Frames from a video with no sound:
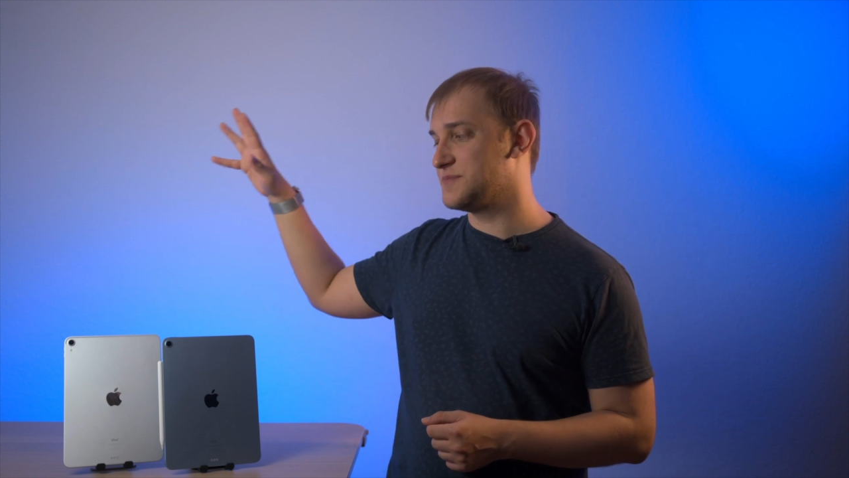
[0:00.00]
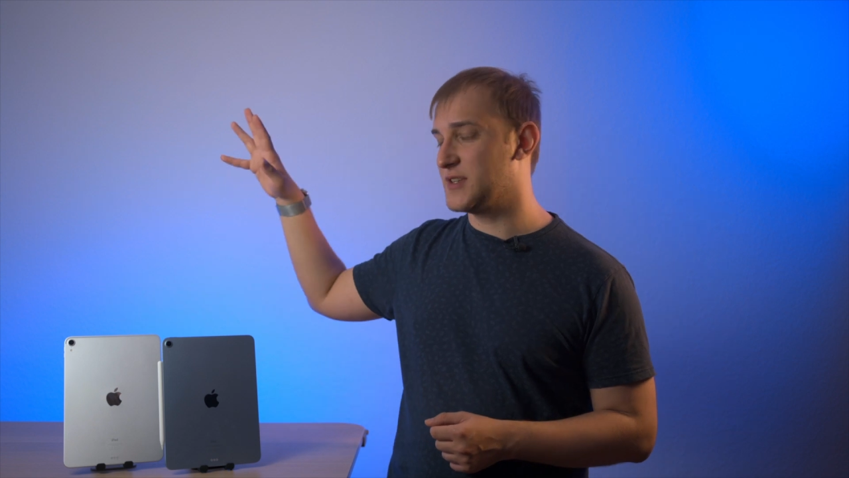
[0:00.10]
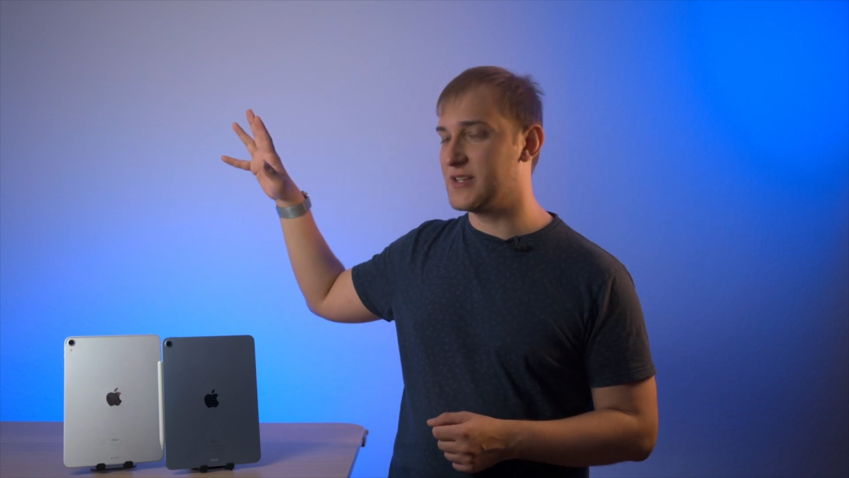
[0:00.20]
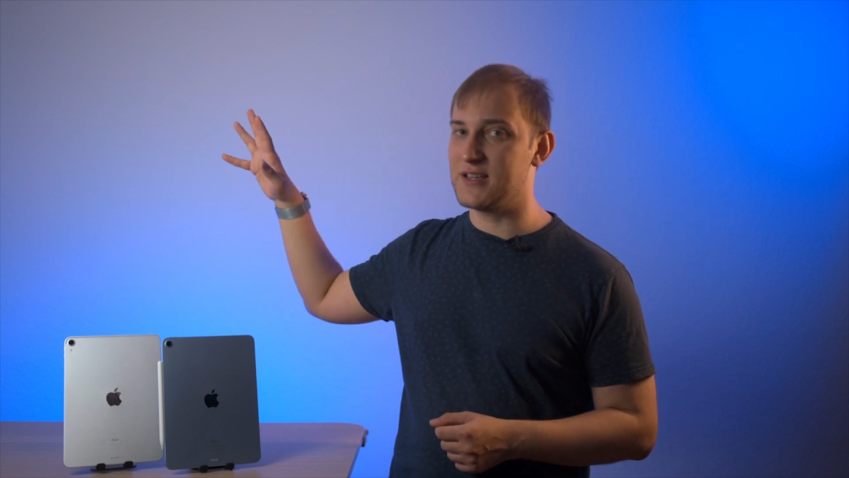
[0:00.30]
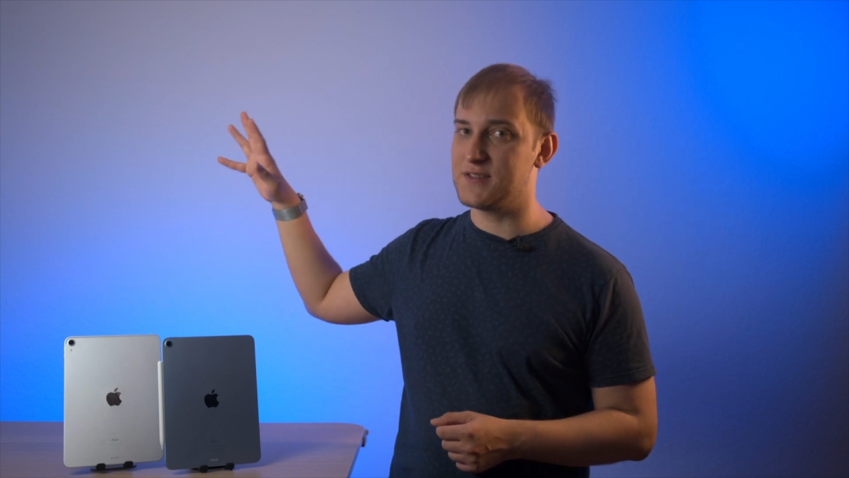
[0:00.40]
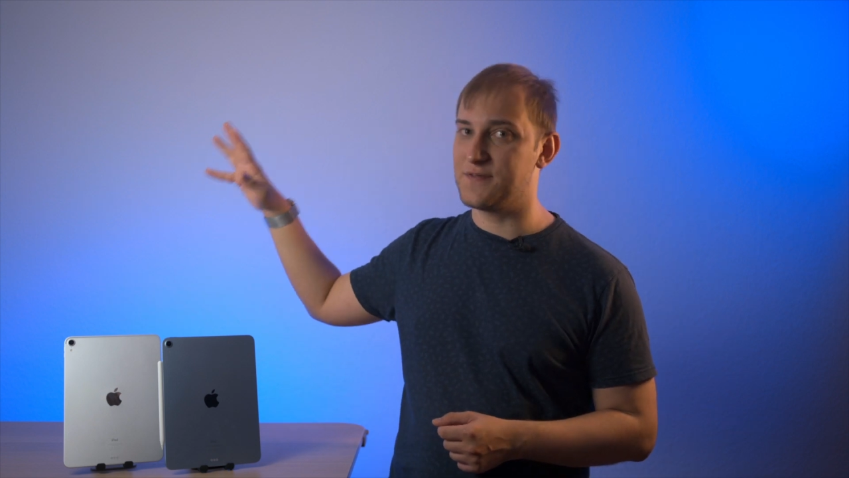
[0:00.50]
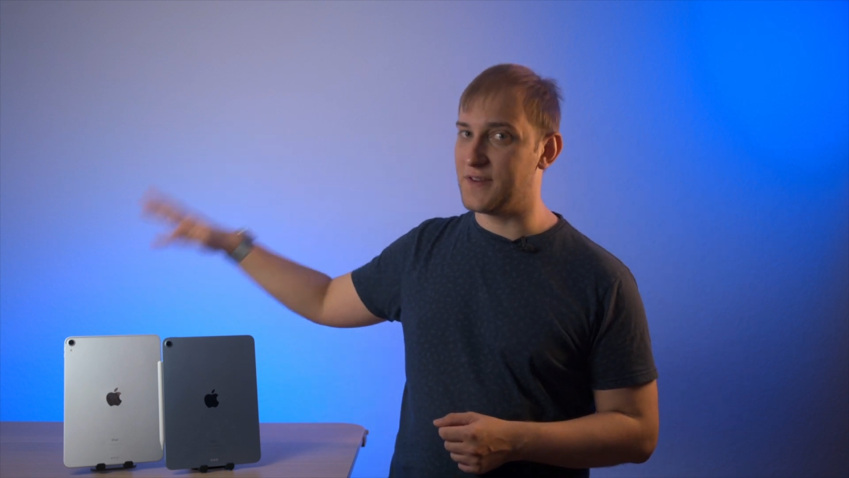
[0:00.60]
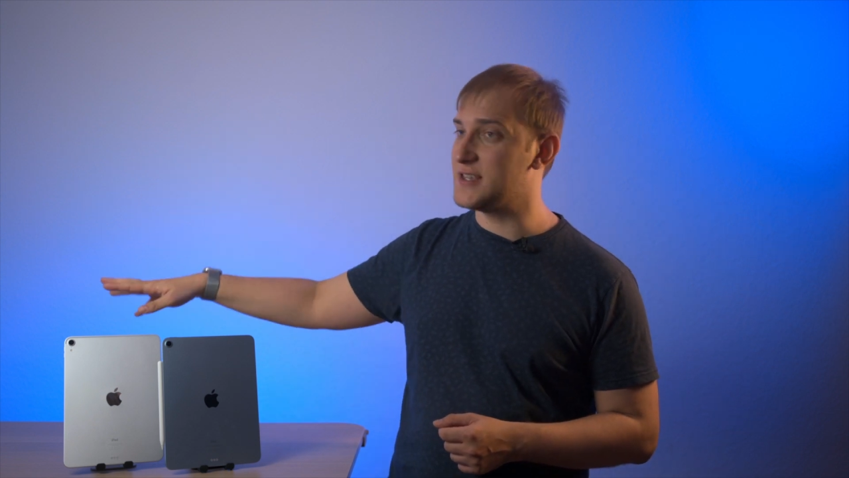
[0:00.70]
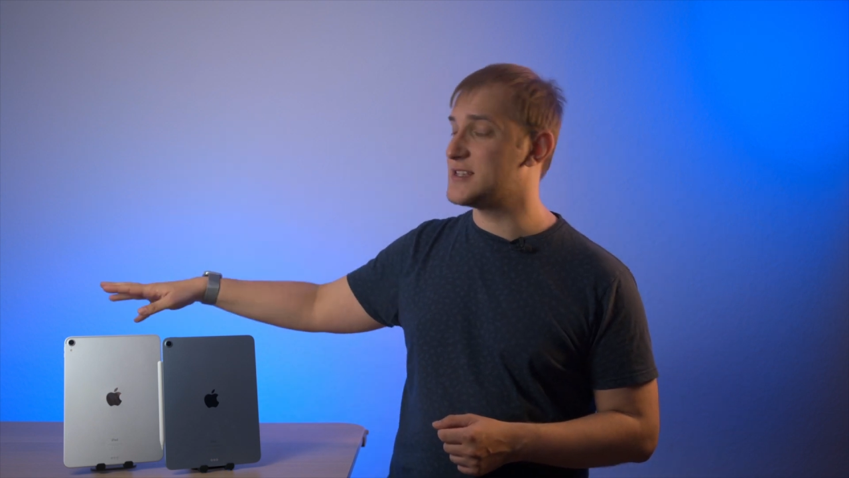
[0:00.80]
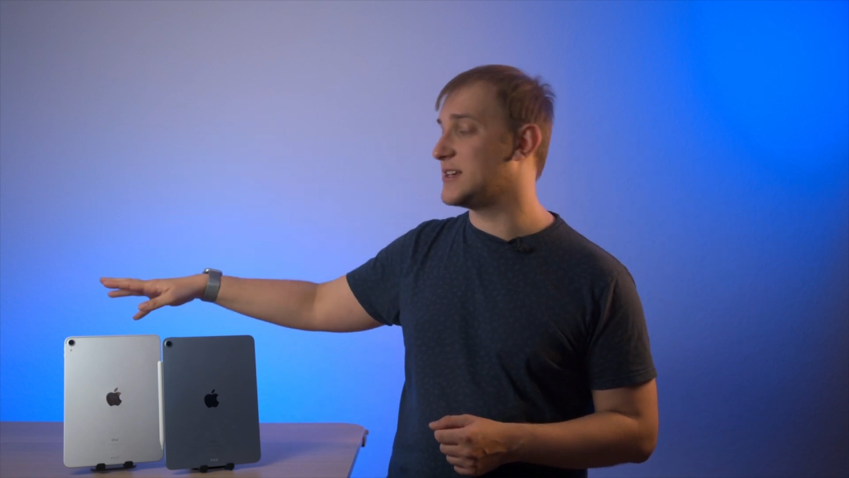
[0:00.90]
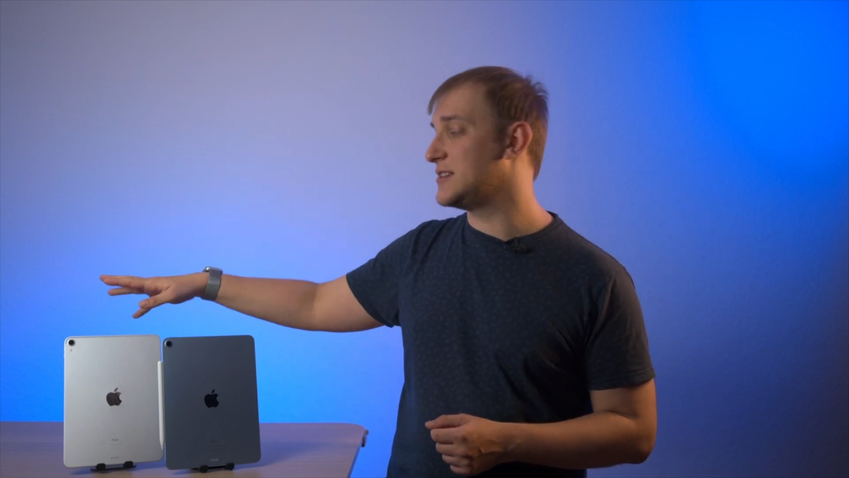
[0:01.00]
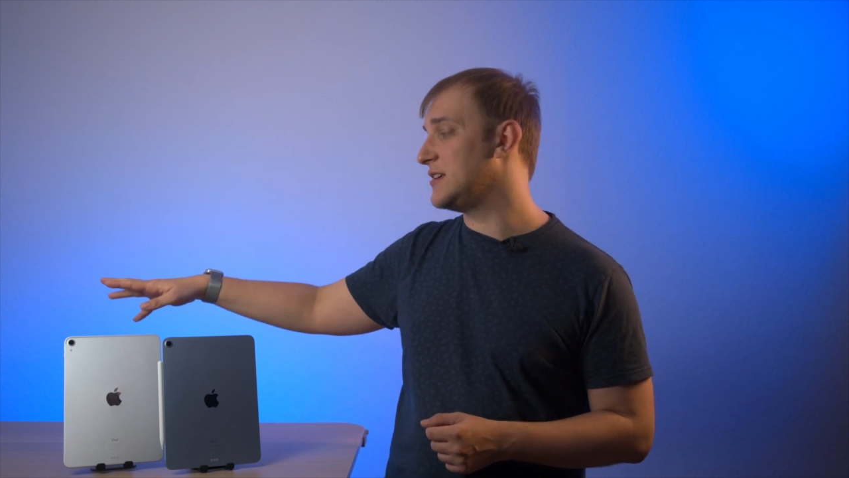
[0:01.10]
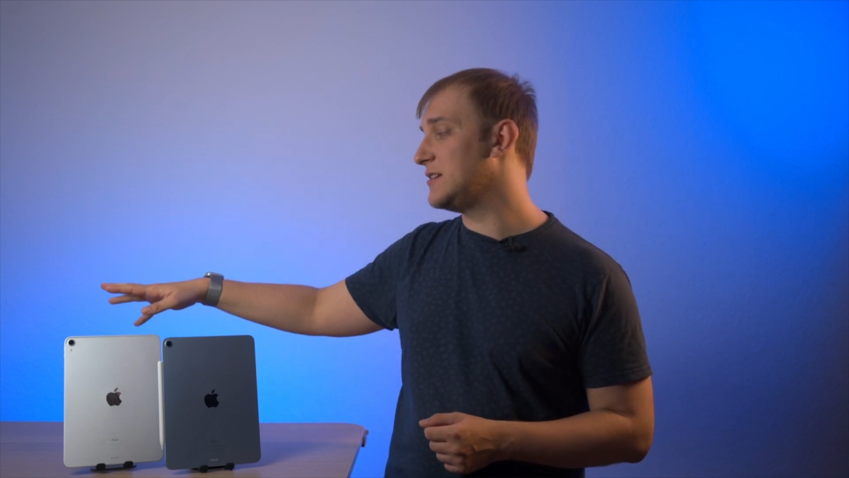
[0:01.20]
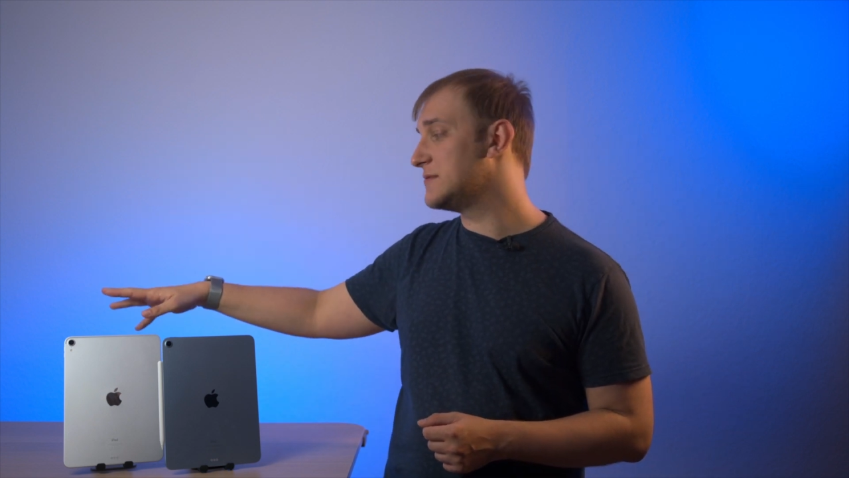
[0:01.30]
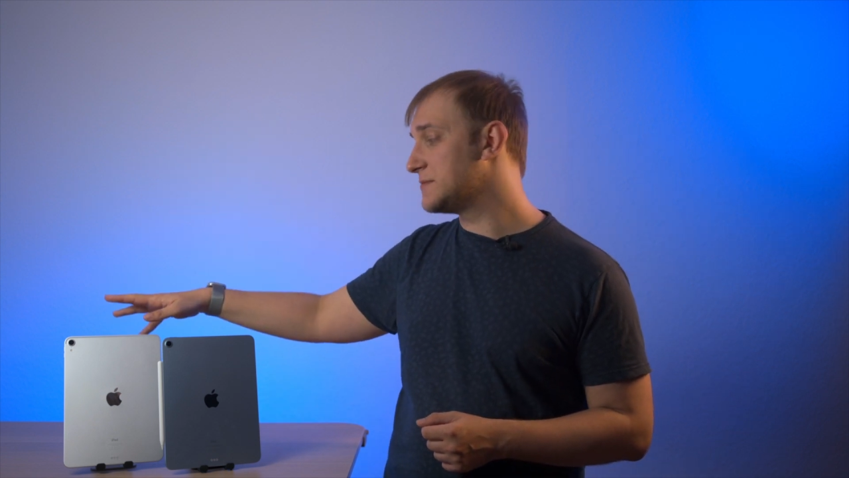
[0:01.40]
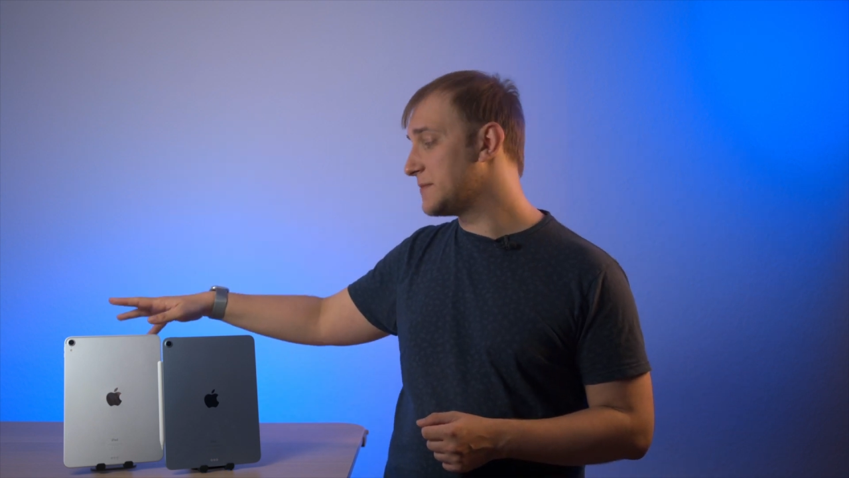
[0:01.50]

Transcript: it has Face ID.